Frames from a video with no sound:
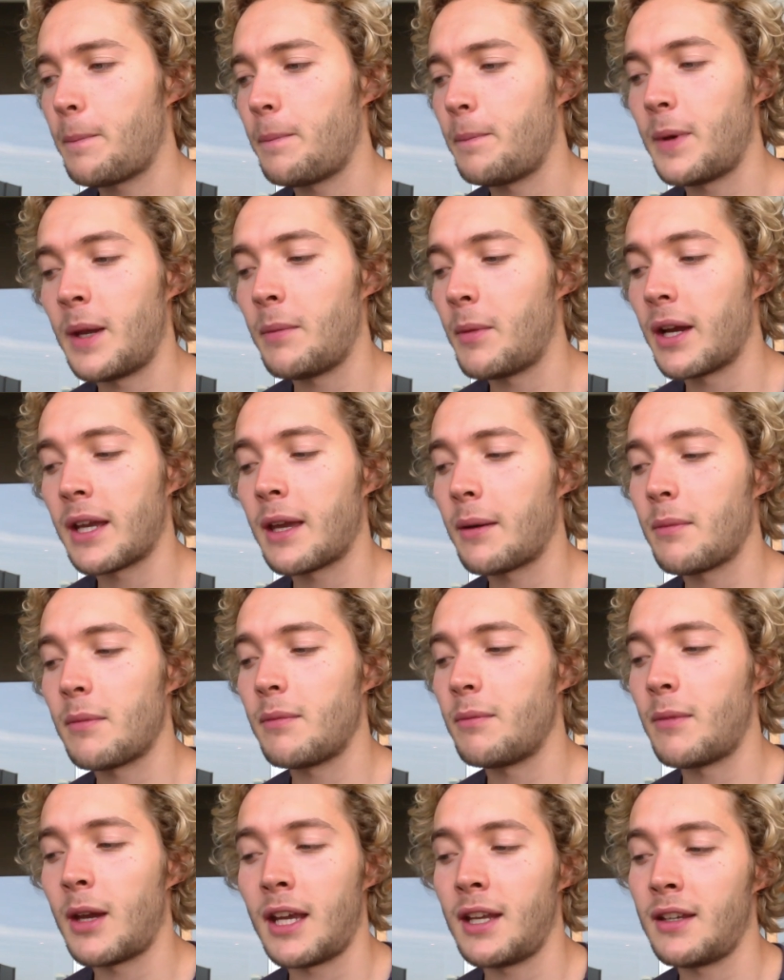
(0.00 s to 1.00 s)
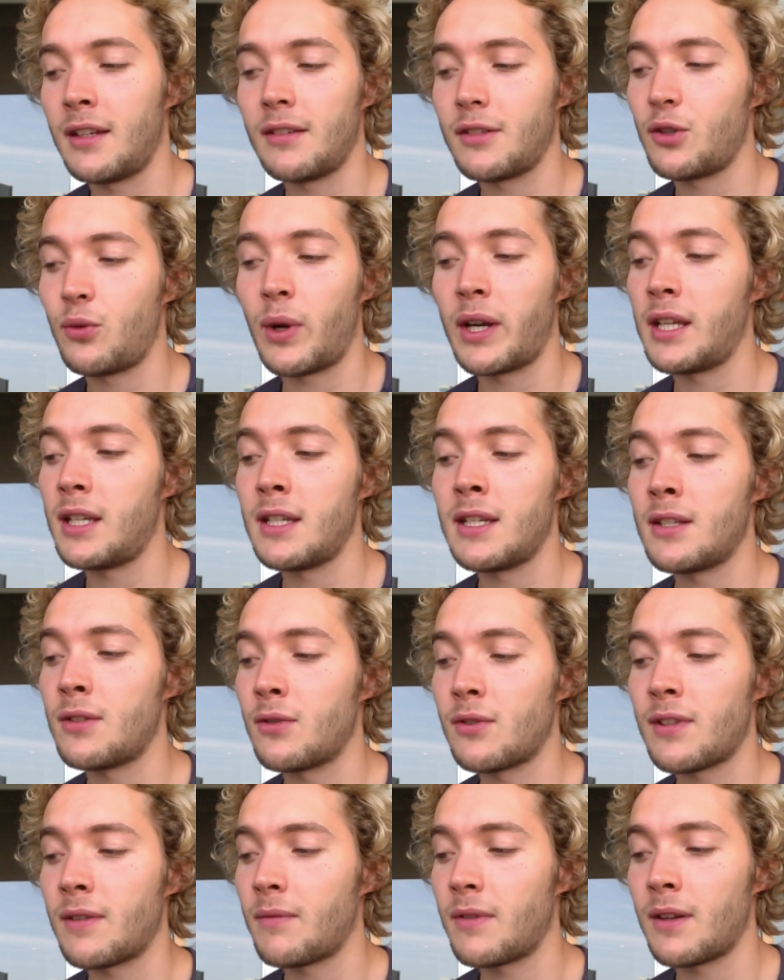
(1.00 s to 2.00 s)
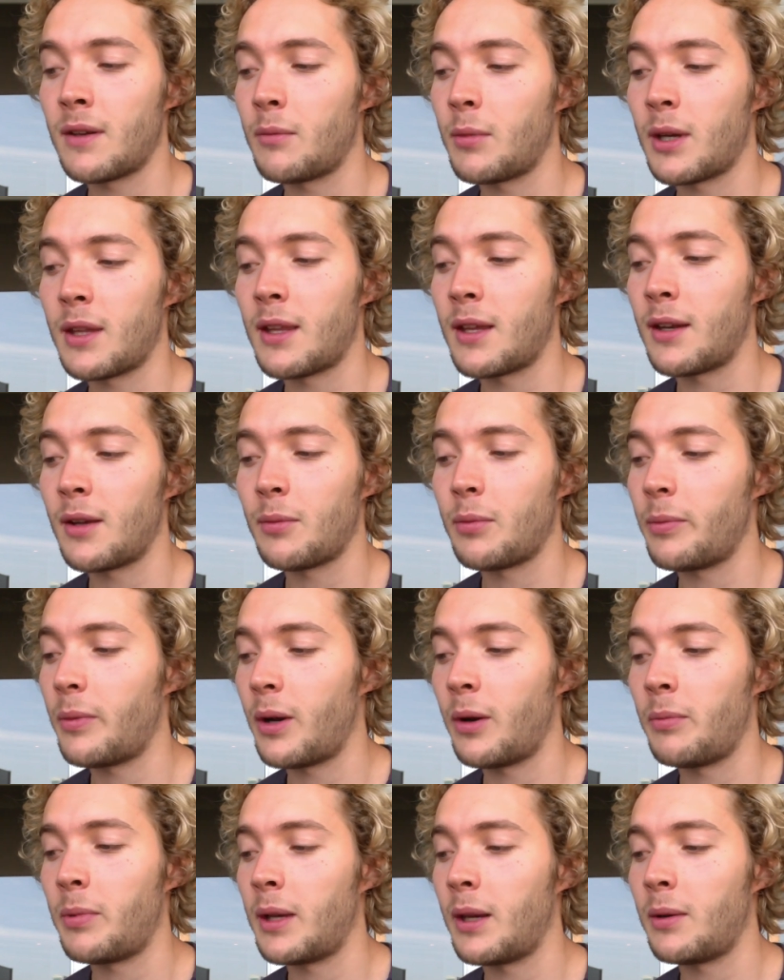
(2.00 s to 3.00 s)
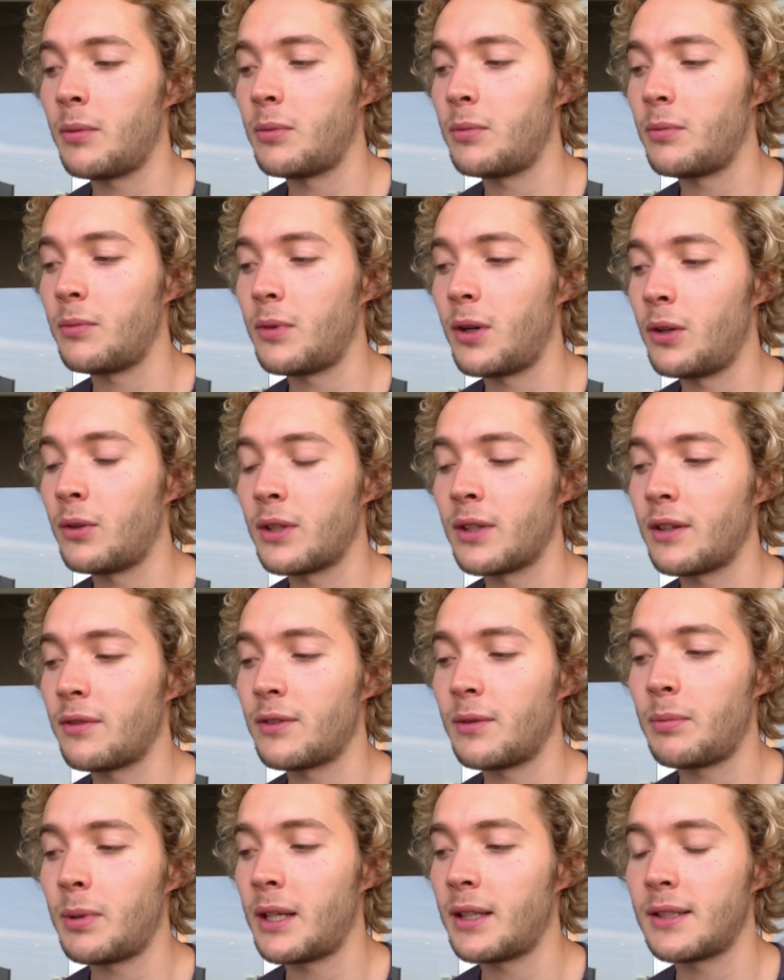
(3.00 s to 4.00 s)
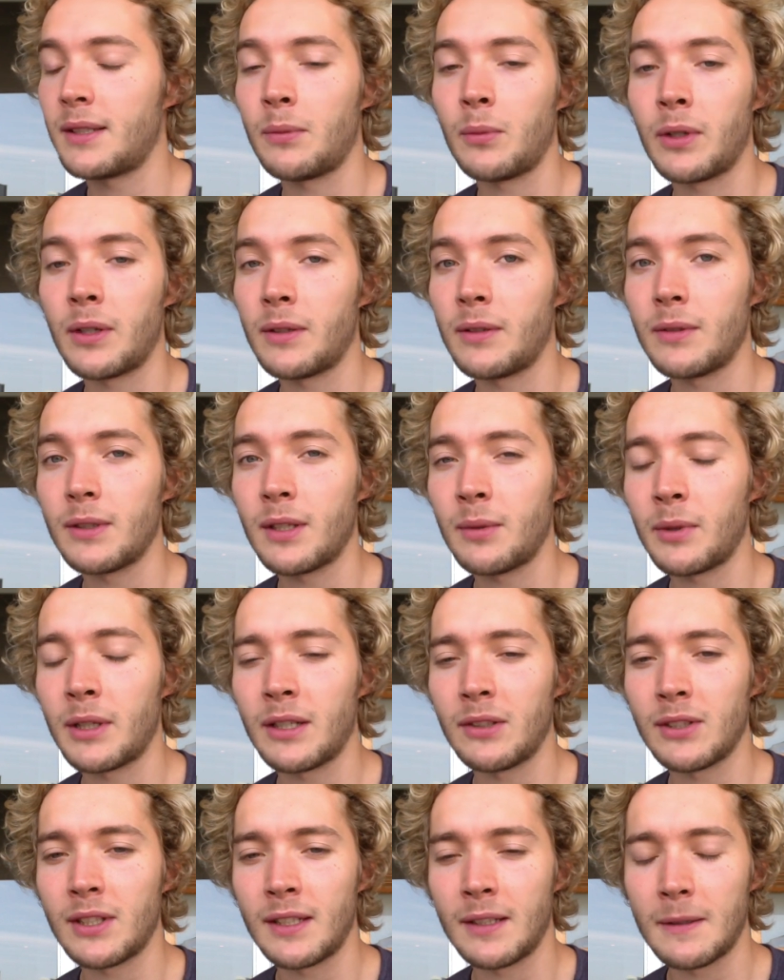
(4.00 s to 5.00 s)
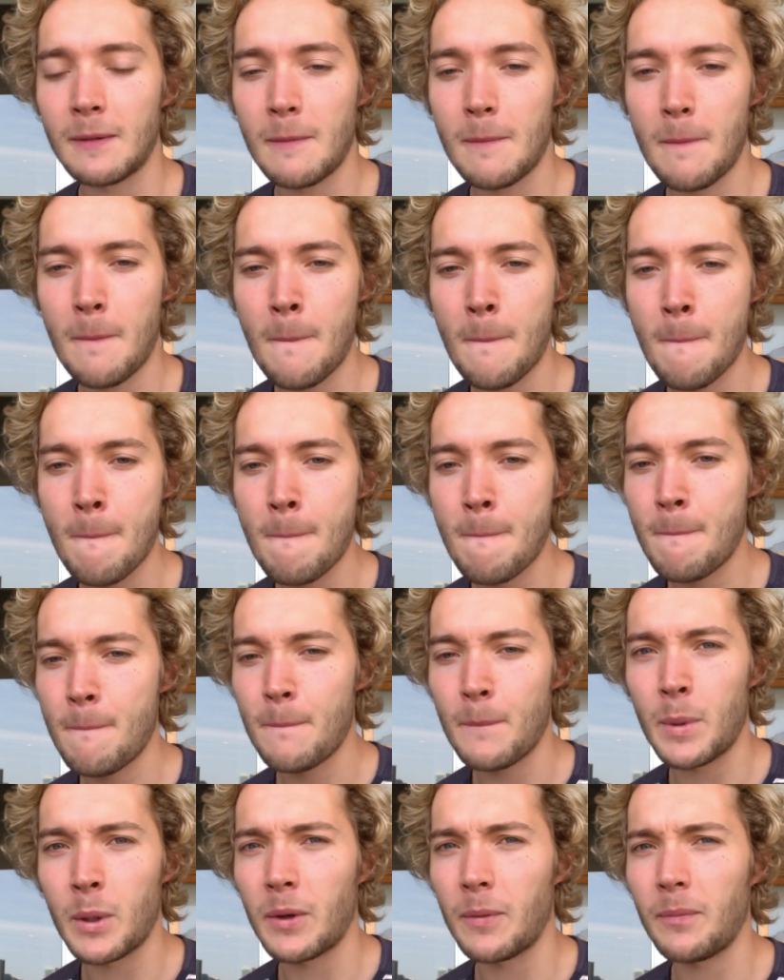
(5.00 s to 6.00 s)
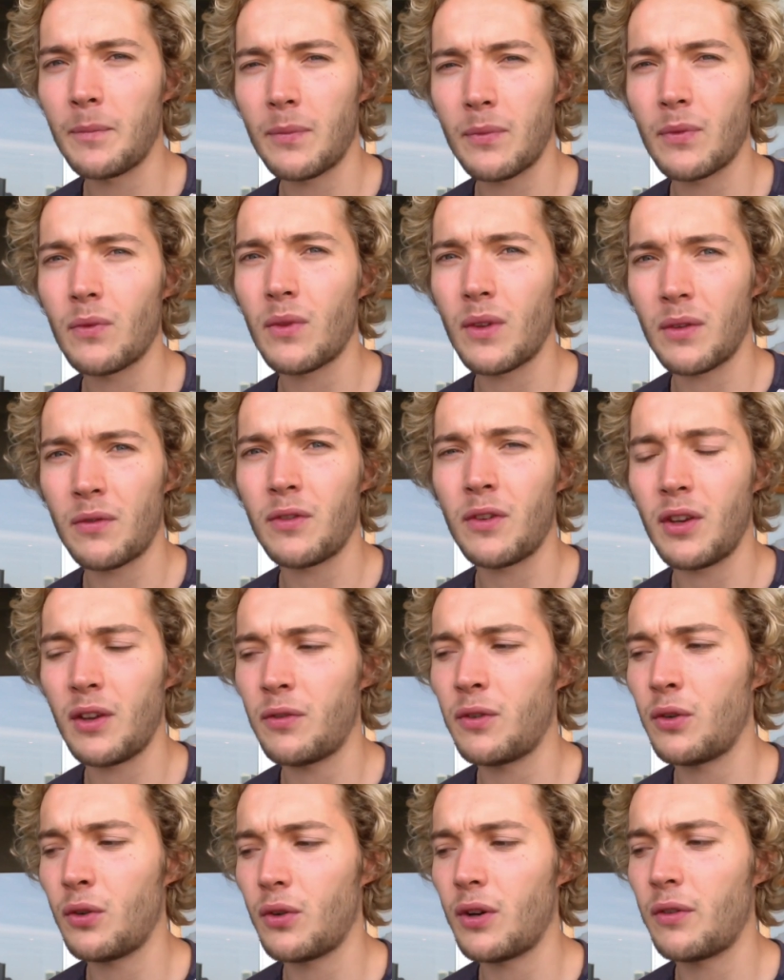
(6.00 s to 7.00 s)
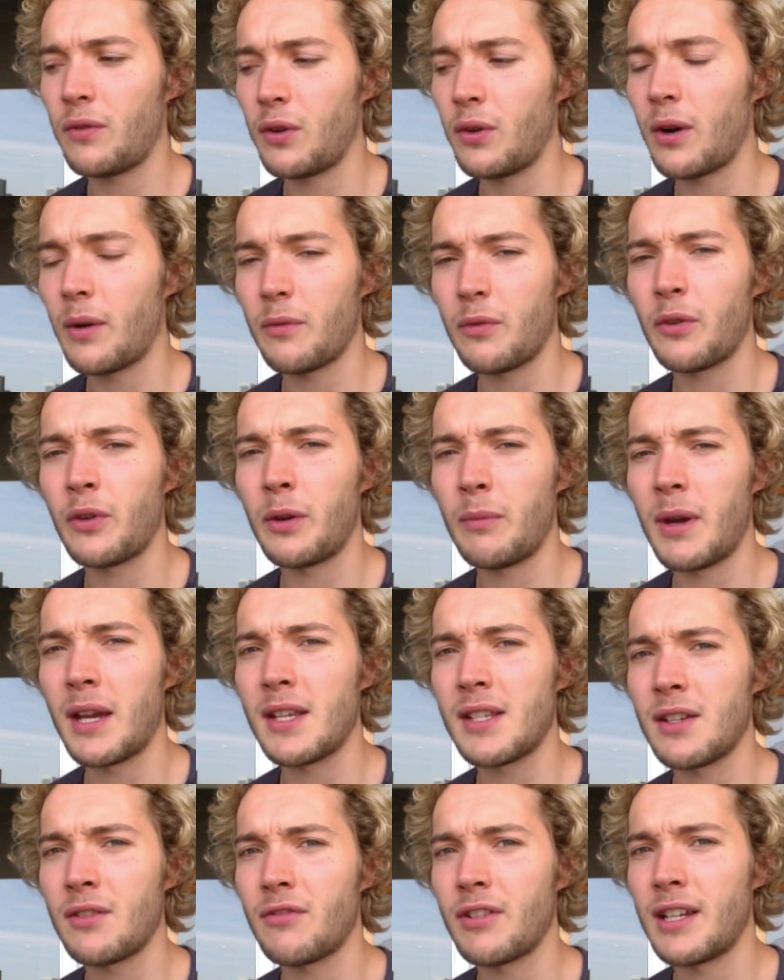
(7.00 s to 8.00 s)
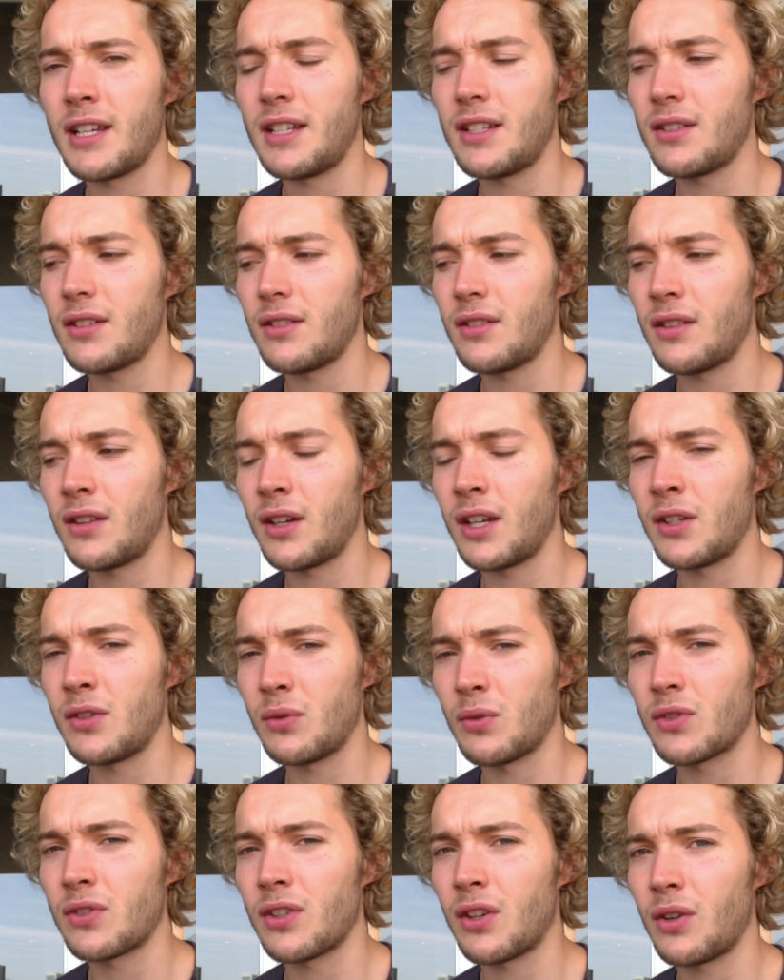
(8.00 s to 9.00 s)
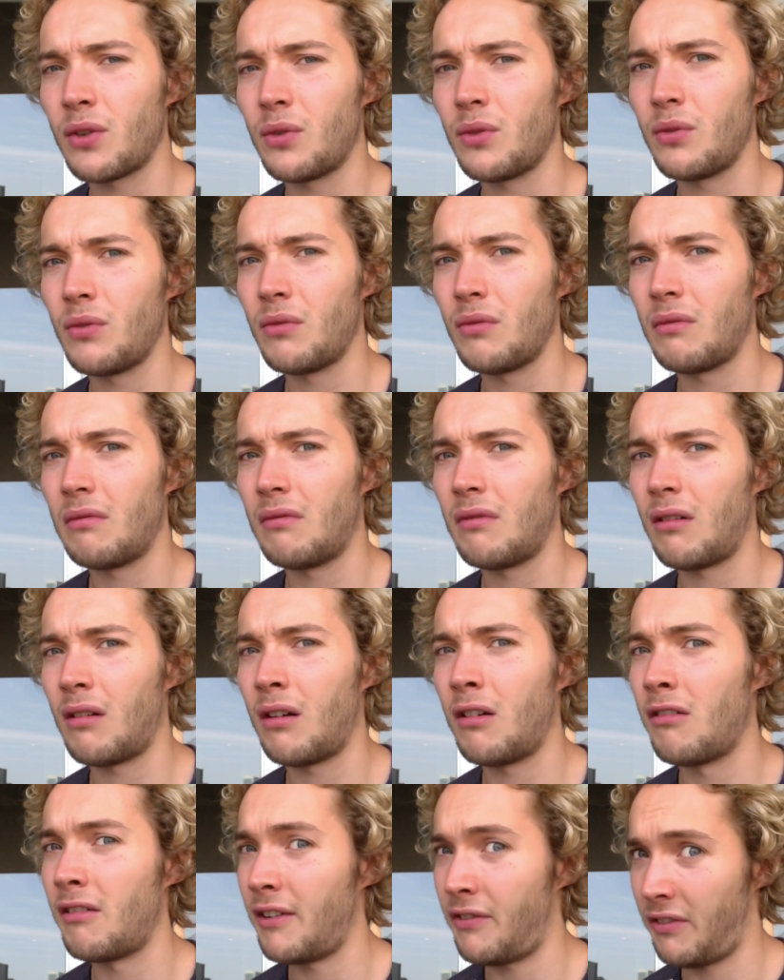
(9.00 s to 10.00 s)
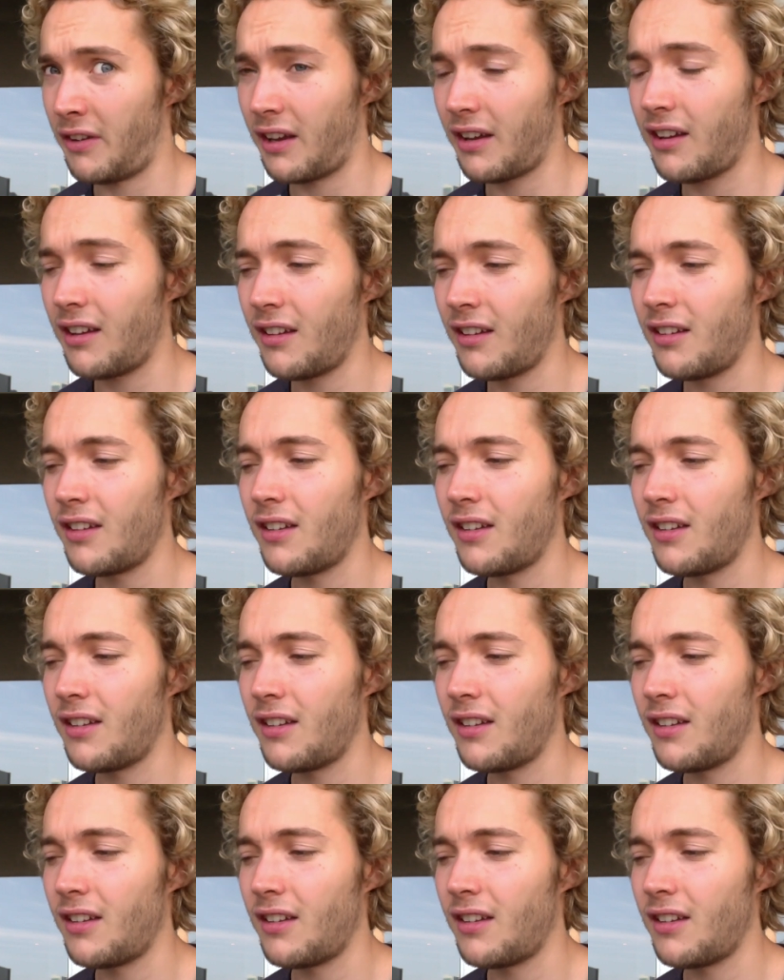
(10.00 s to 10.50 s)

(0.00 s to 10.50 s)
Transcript: It might get made in 20 years or something, and by then I'll be old enough to play someone else in it. But if you're up for an amazing read that is also horrific,